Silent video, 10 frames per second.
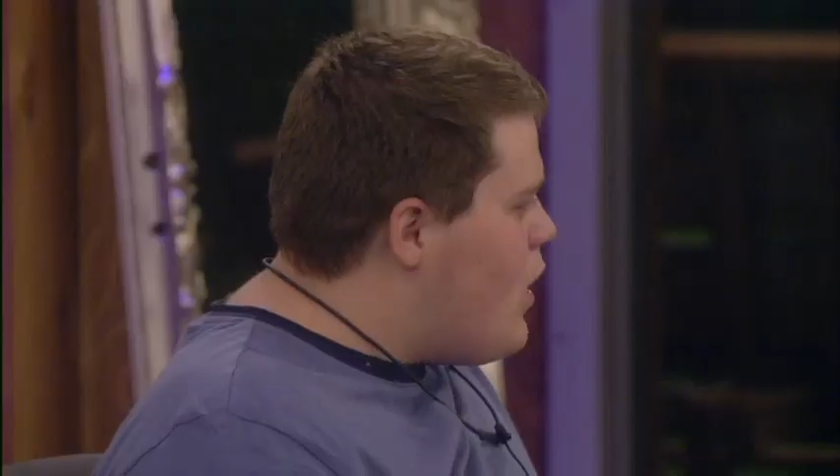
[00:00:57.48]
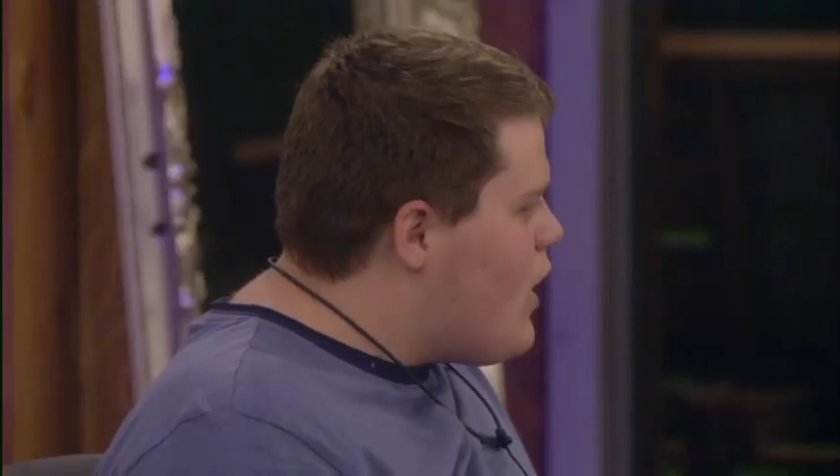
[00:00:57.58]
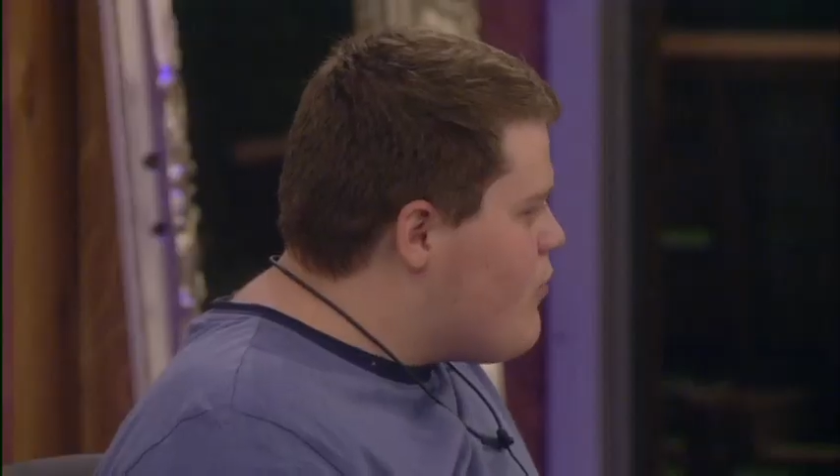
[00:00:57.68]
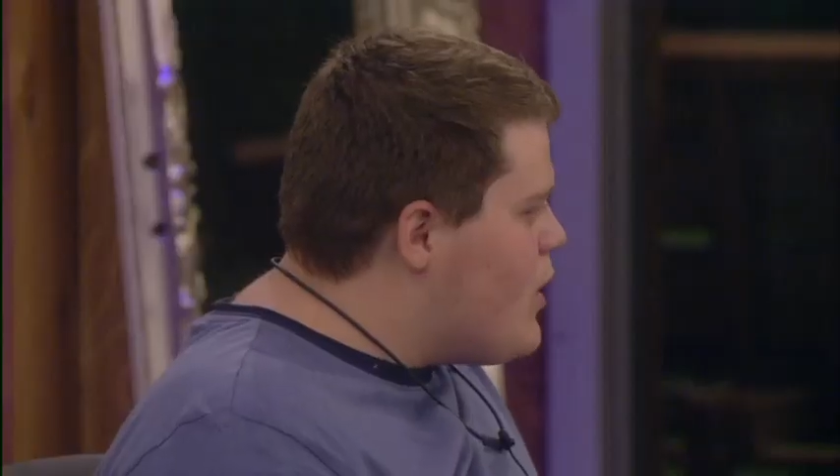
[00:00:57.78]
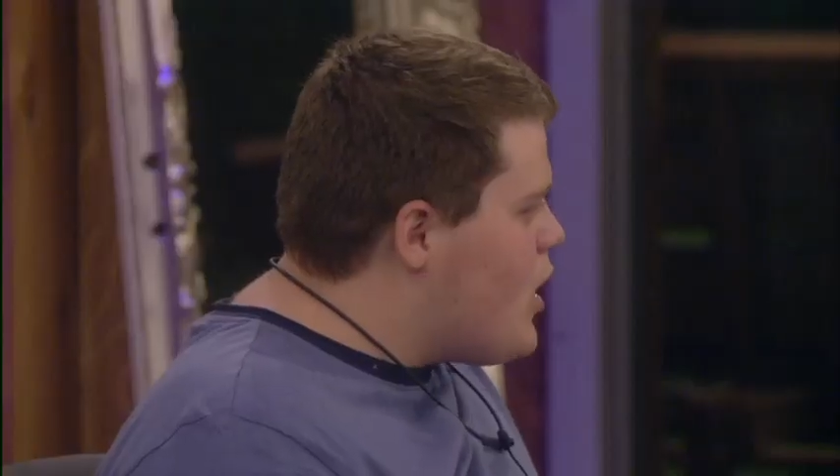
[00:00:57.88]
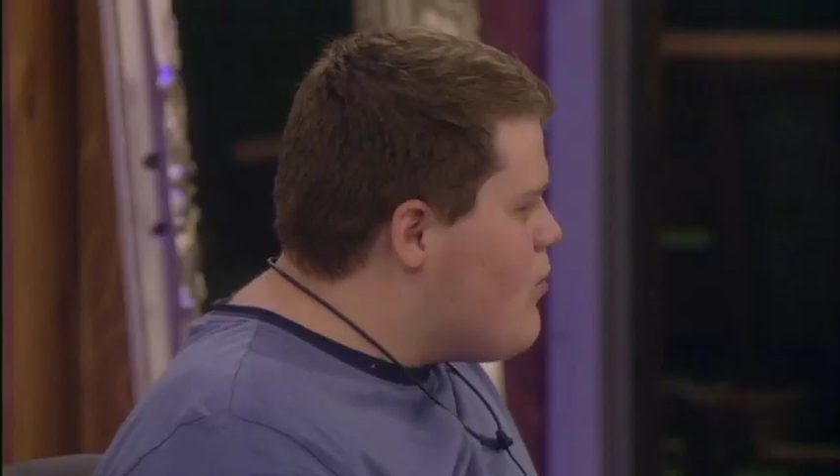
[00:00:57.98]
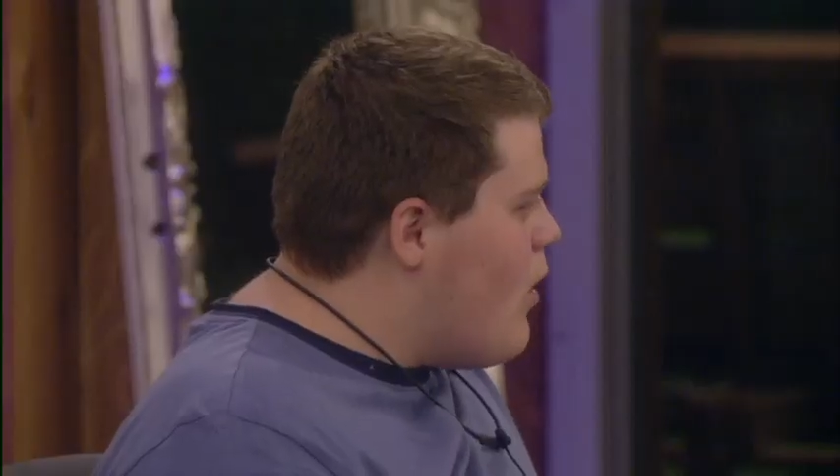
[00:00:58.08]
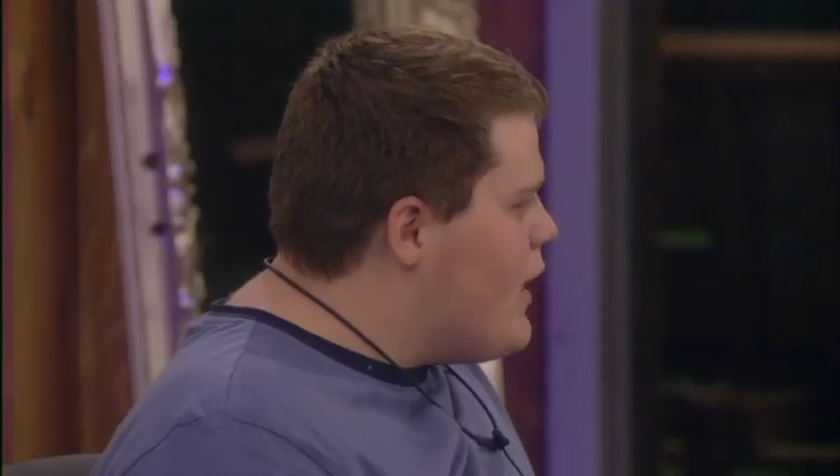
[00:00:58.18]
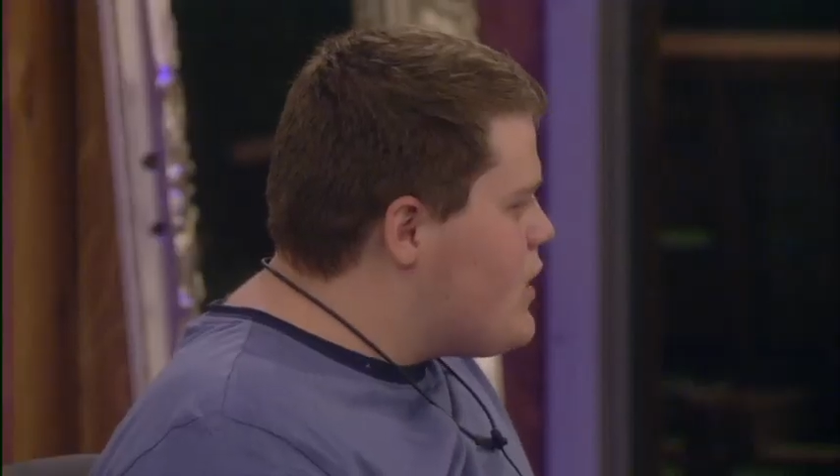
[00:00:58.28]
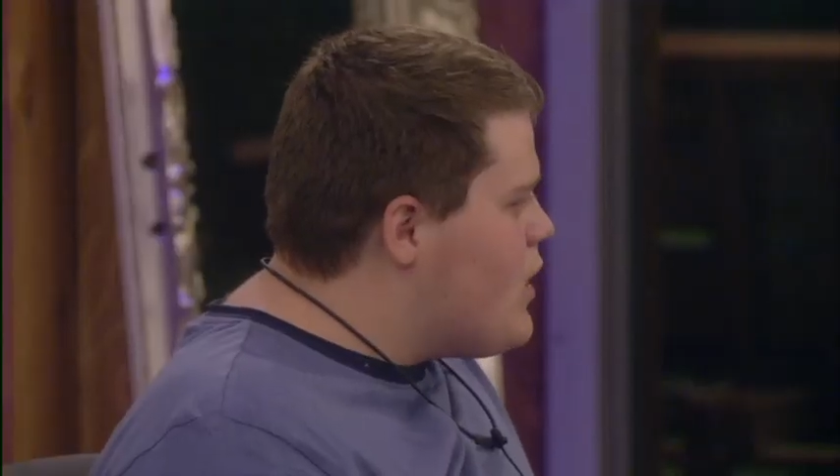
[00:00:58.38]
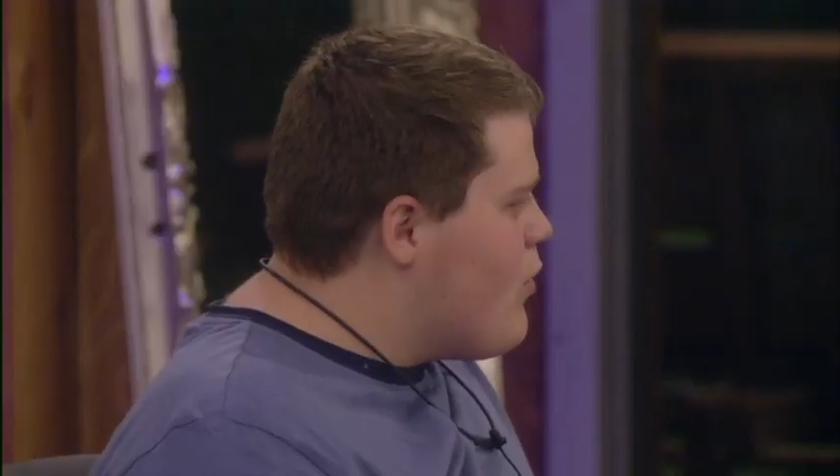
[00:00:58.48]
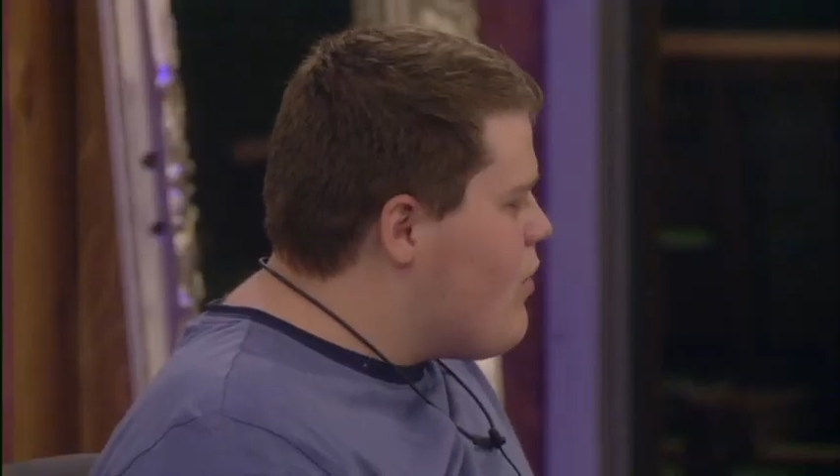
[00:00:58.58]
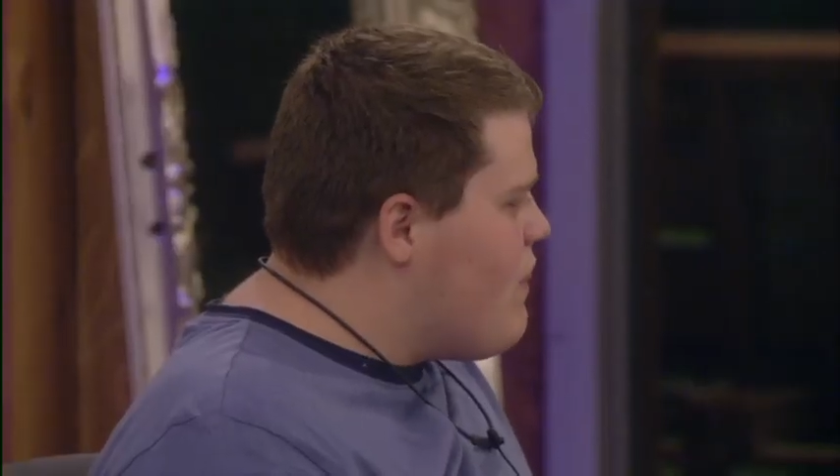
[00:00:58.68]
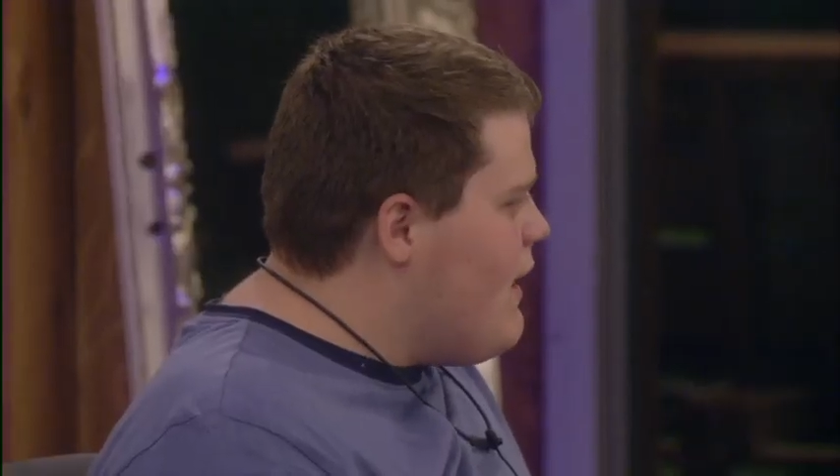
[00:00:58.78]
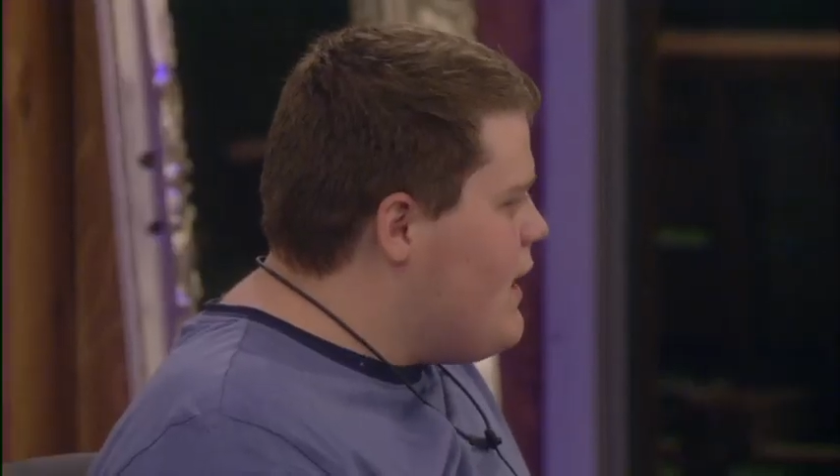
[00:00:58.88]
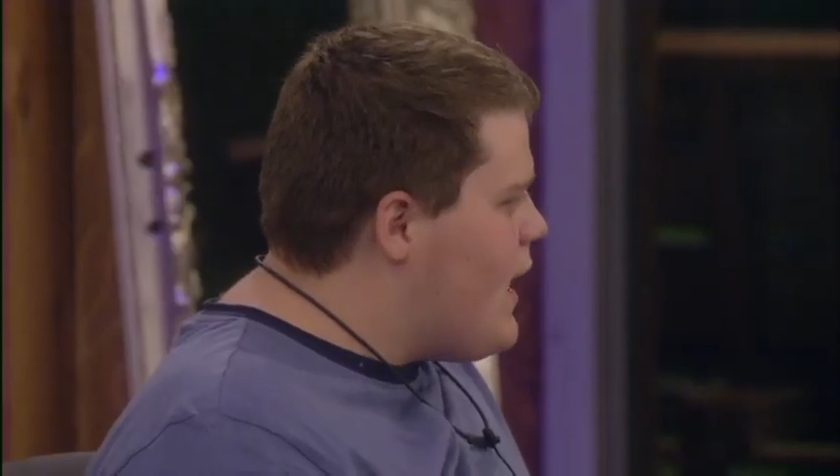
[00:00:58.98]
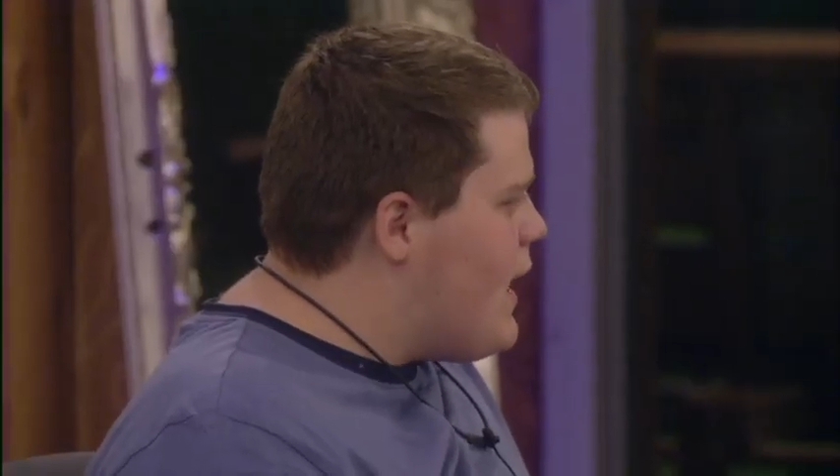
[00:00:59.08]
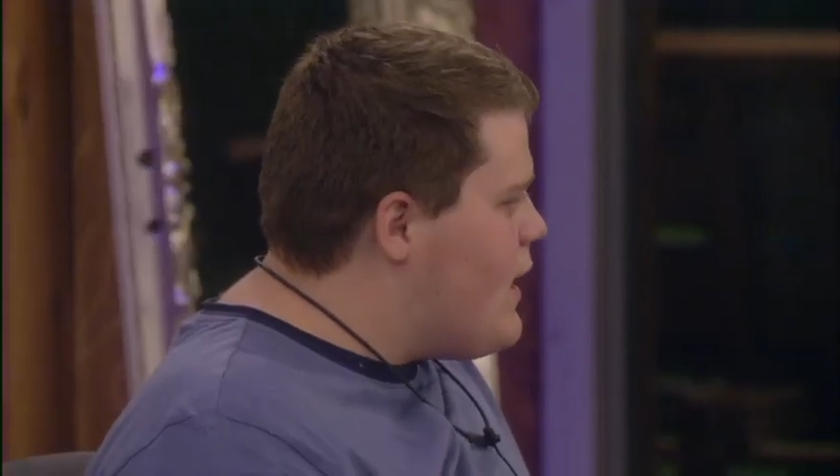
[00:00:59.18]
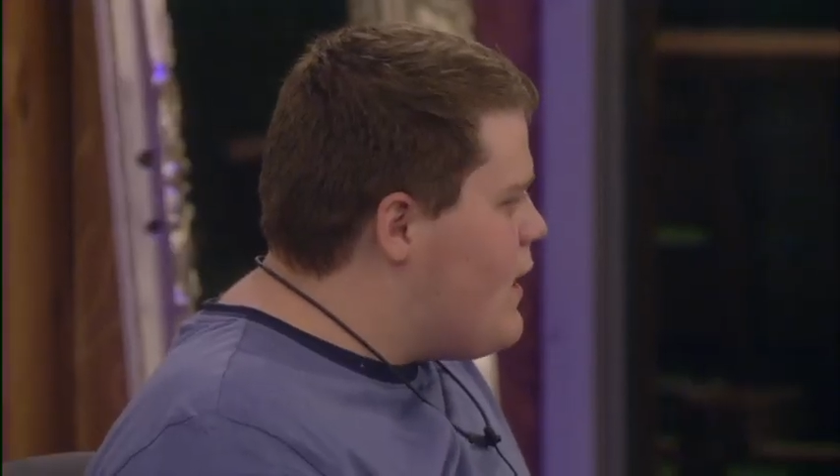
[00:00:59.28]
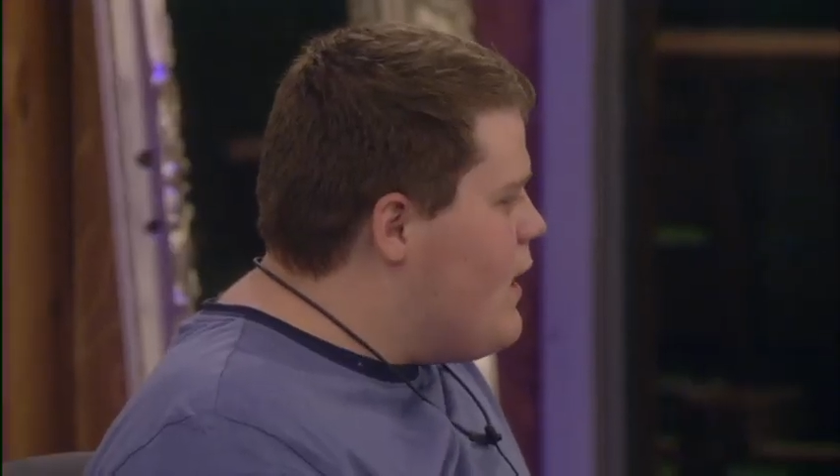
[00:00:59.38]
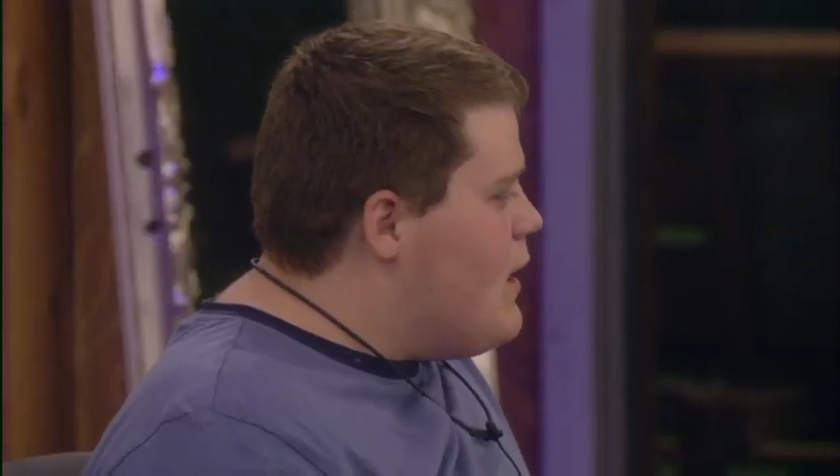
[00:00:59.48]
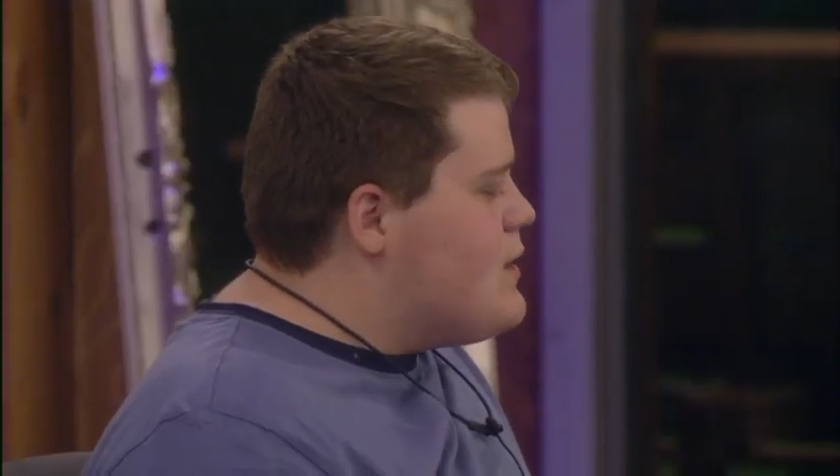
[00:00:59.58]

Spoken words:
I have my own mind. I know what I'm thinking.